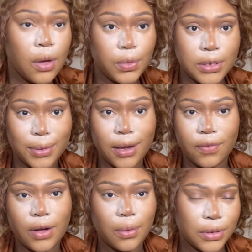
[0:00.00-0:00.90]
We need to be
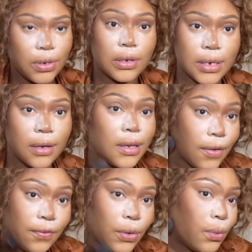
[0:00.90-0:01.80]
careful how we talk to our
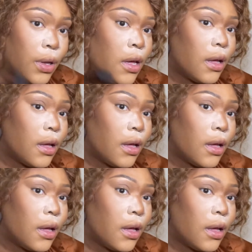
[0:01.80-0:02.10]
nephew.